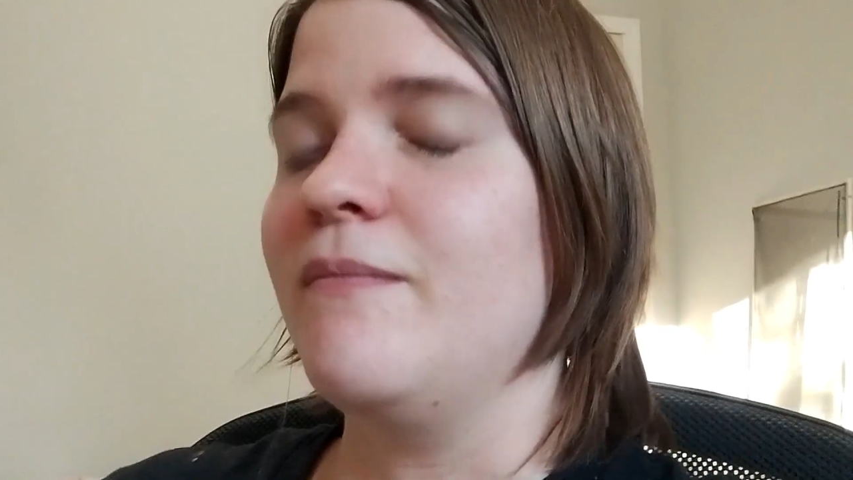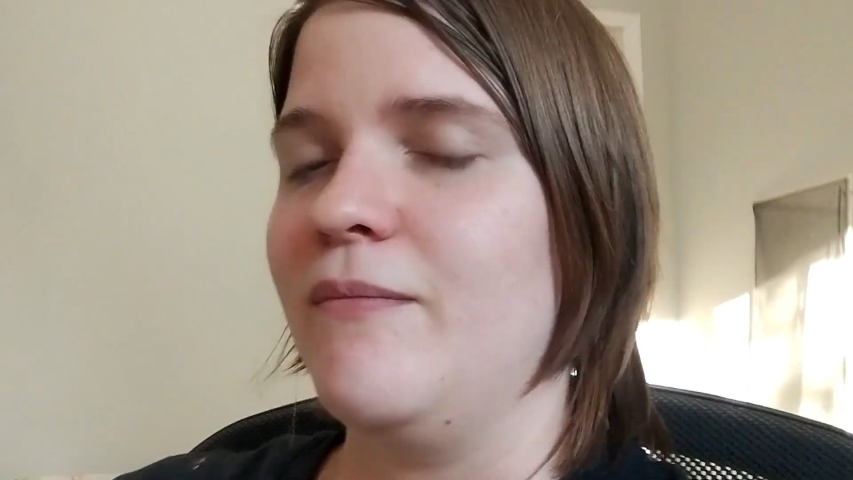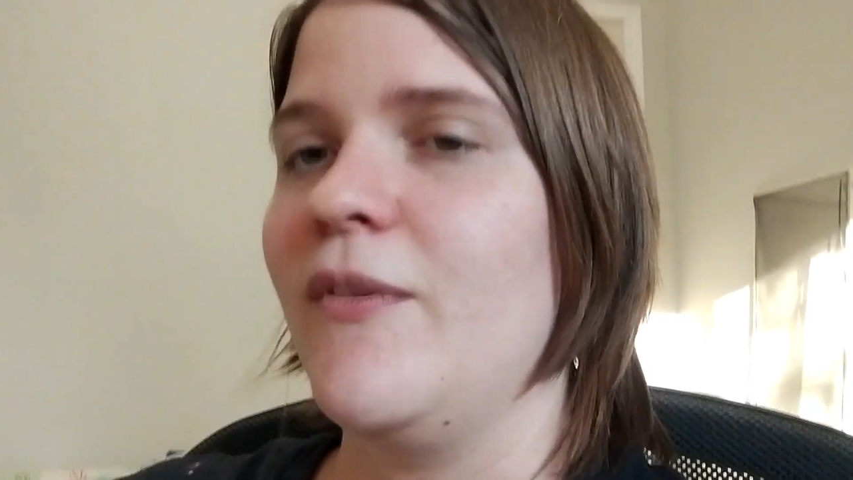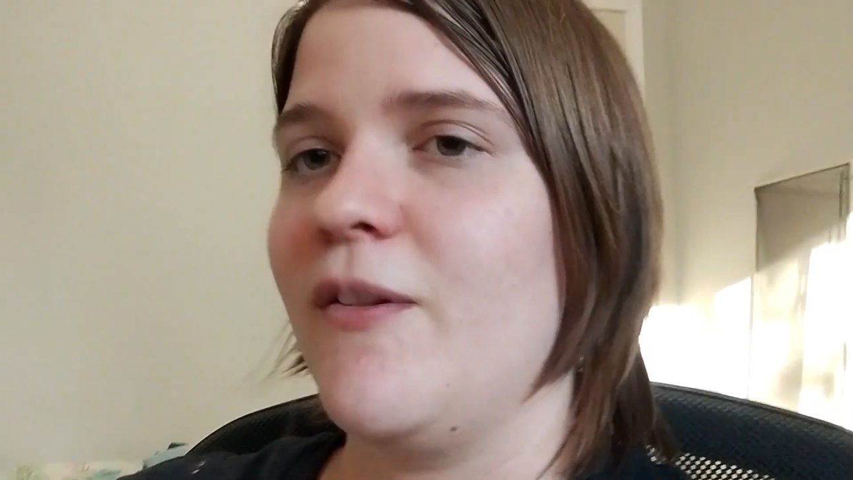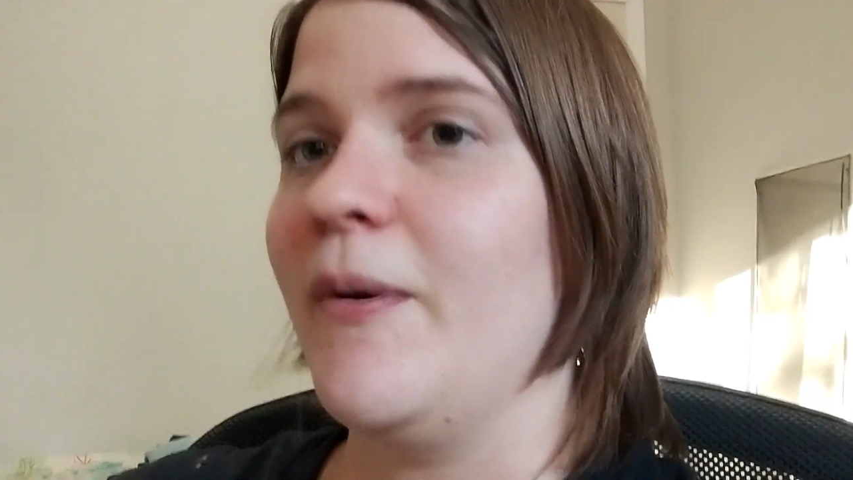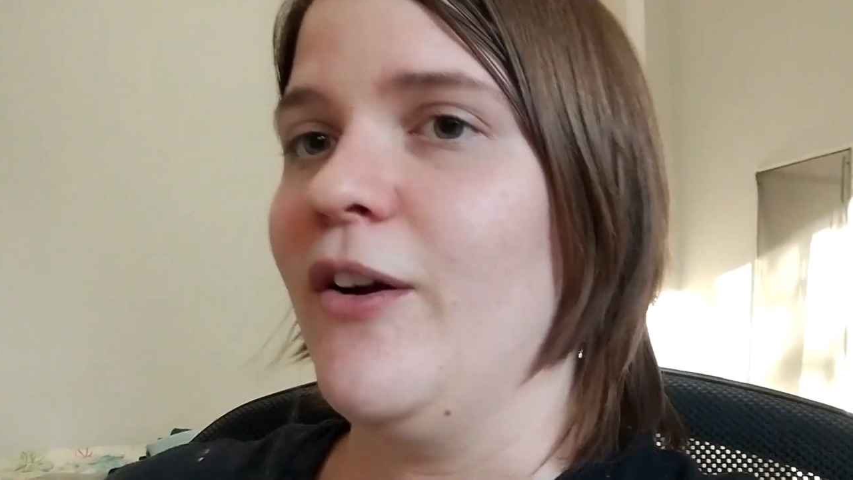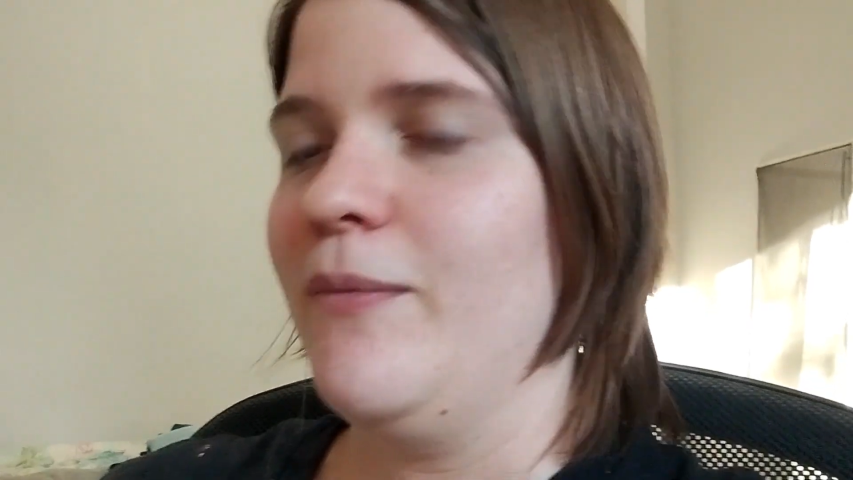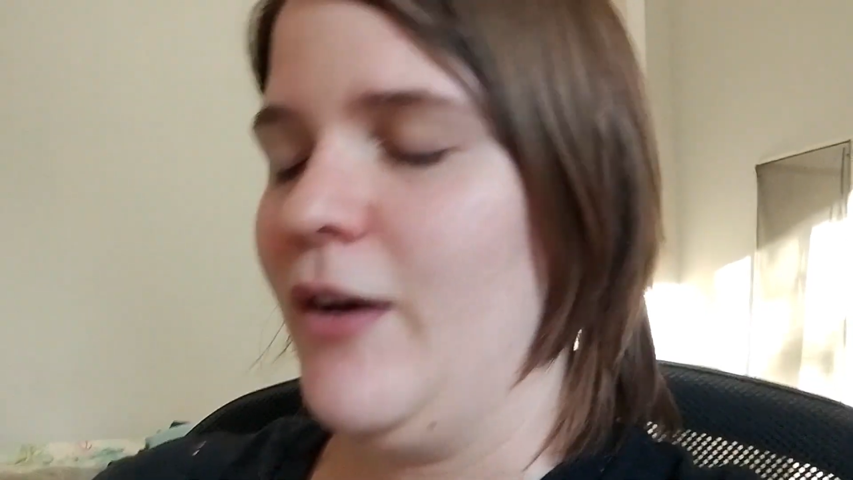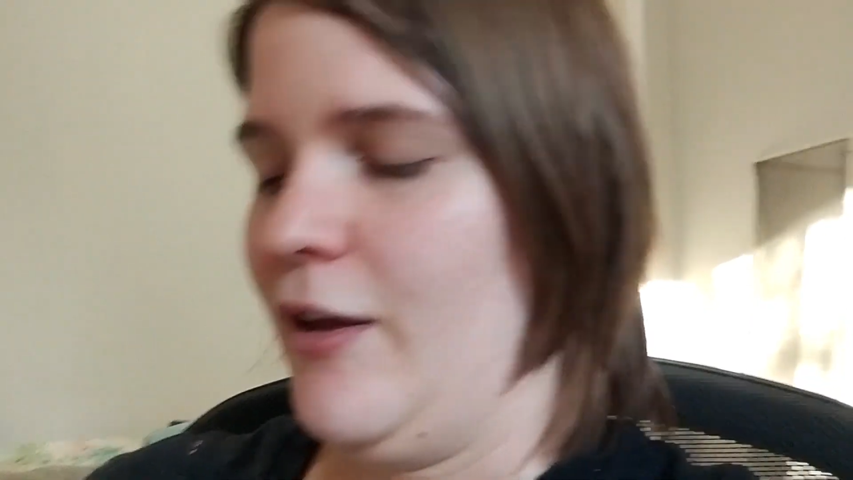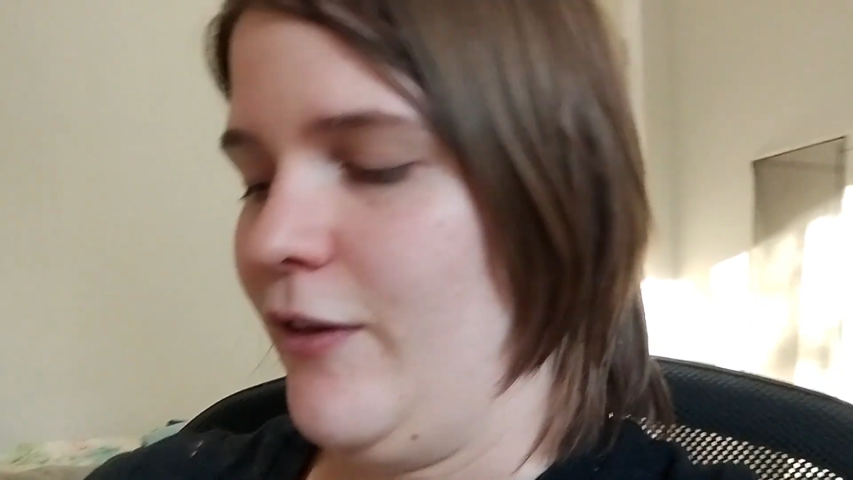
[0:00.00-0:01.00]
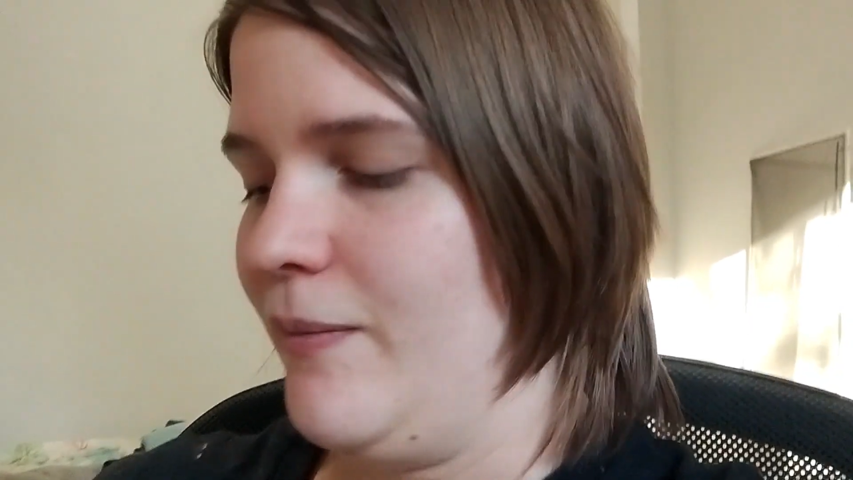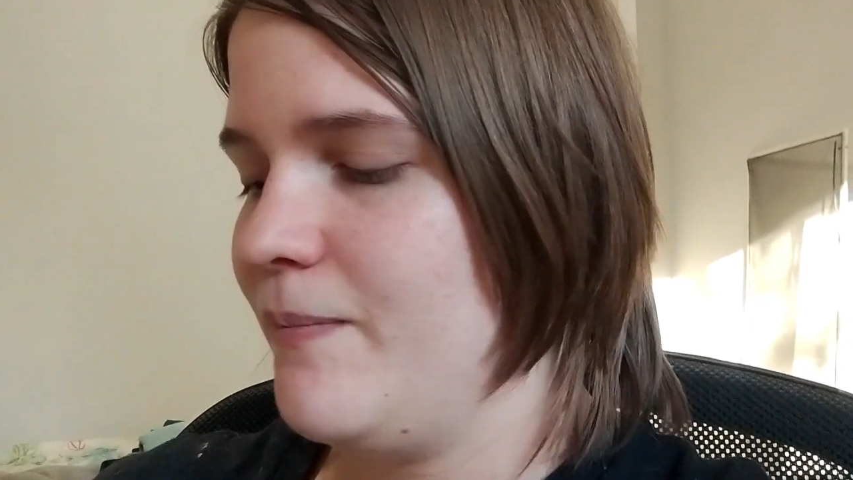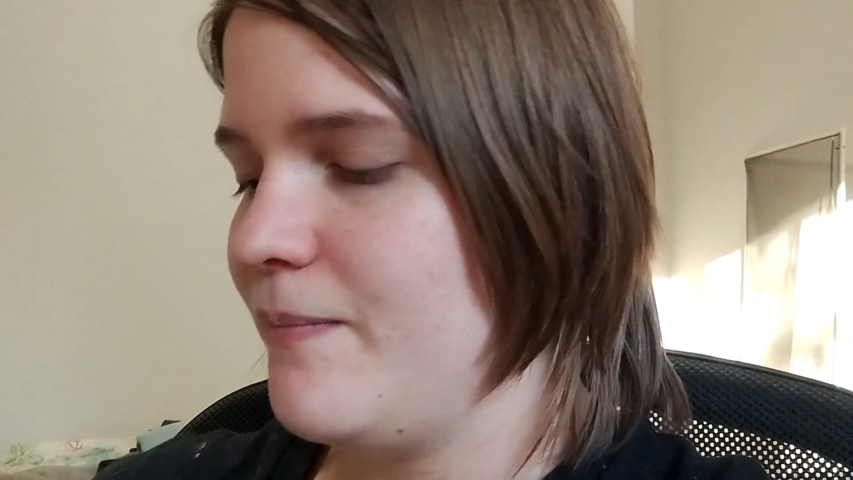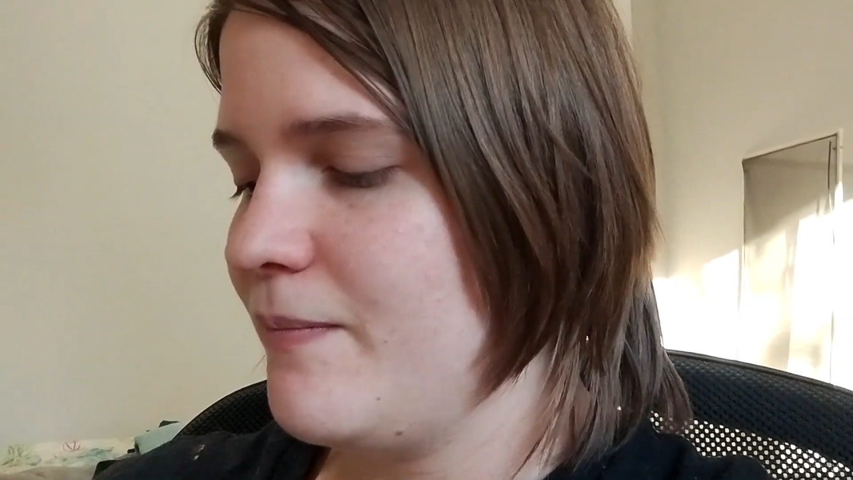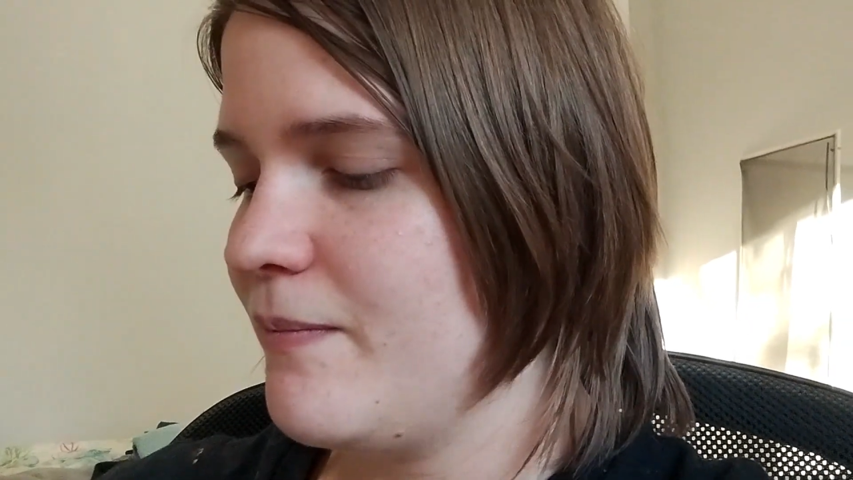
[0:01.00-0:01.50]
Inspired by
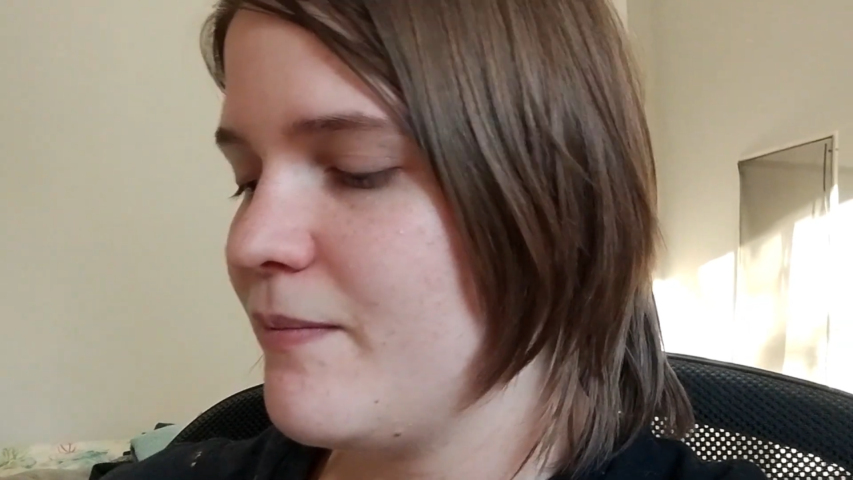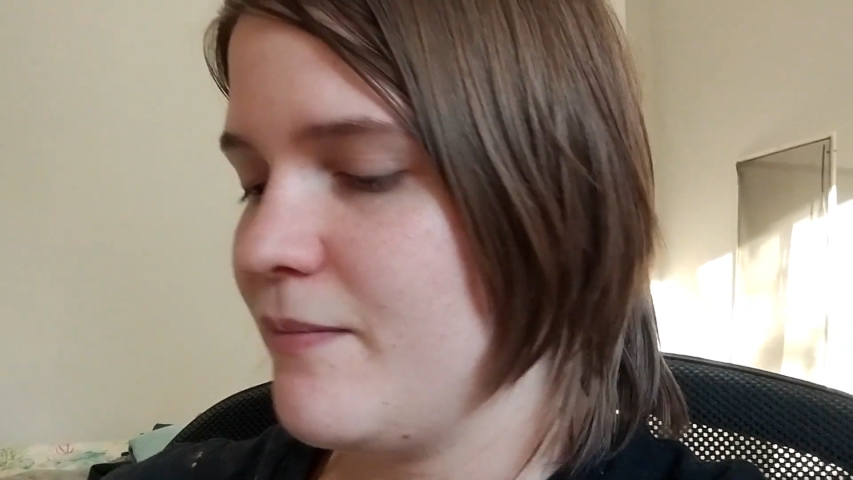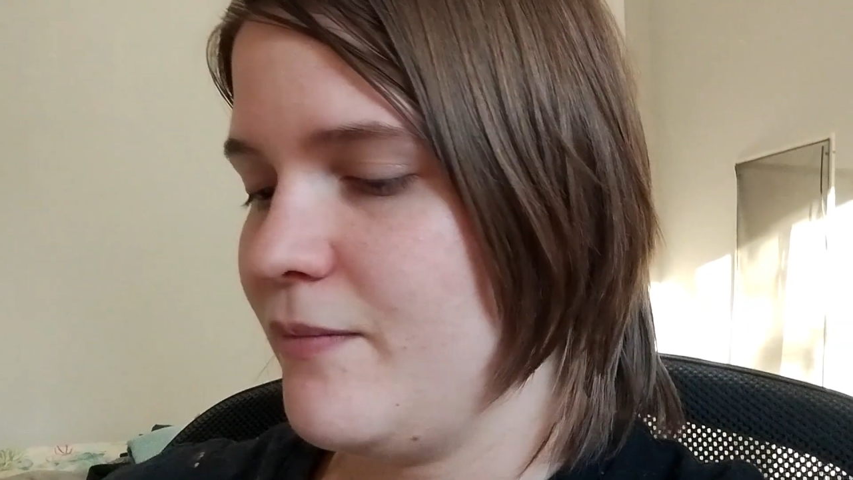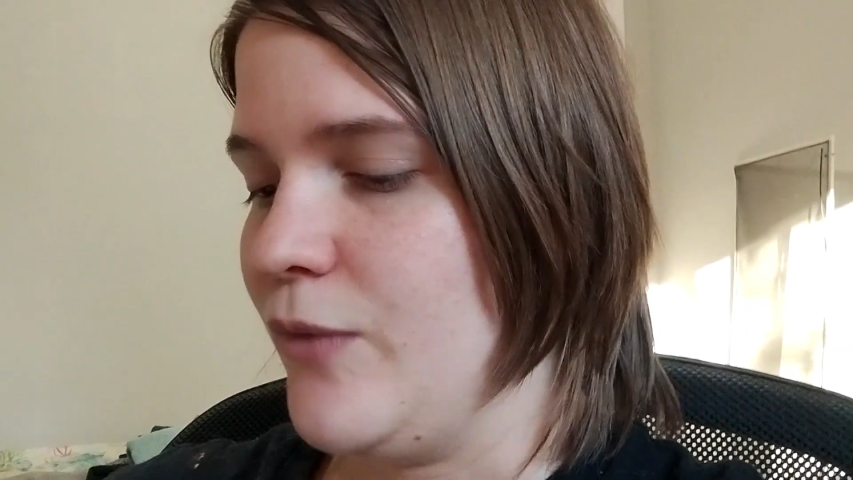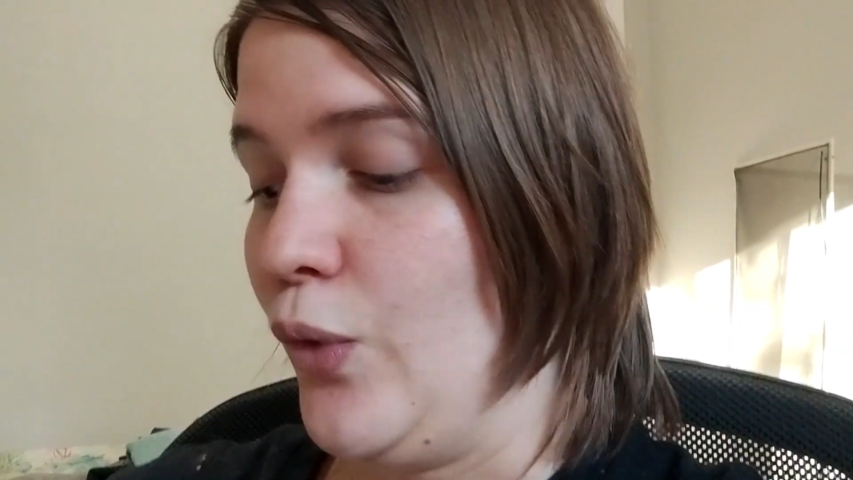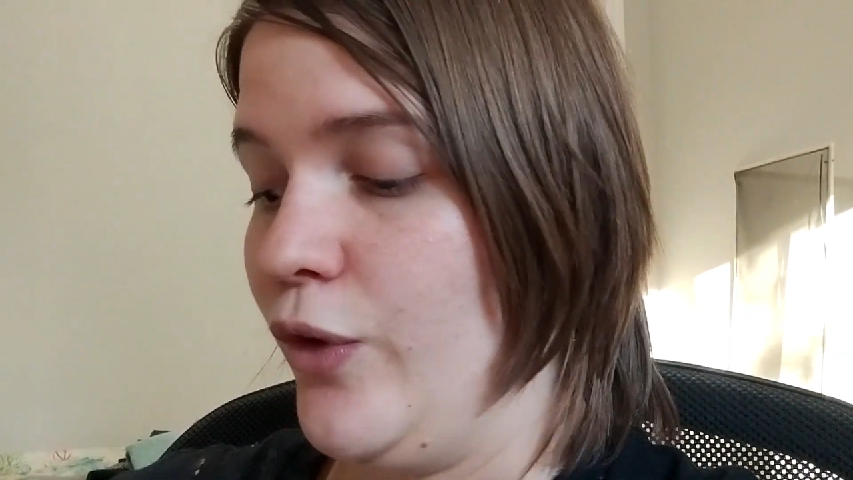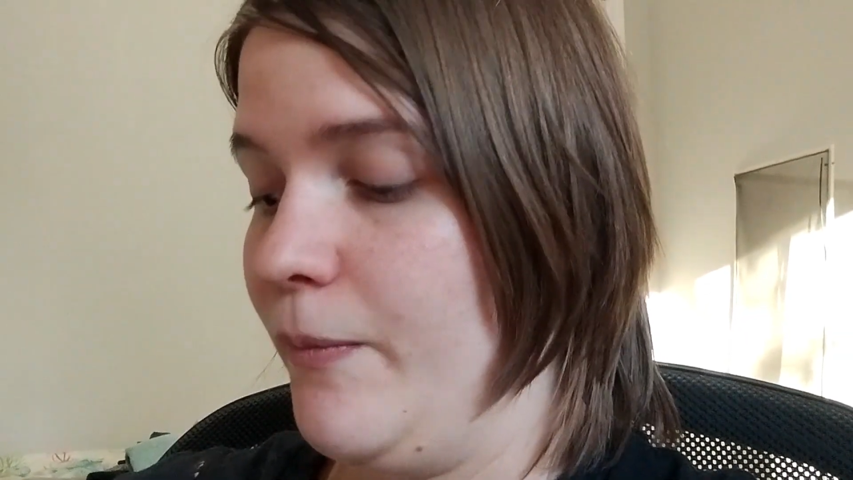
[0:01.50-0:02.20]
older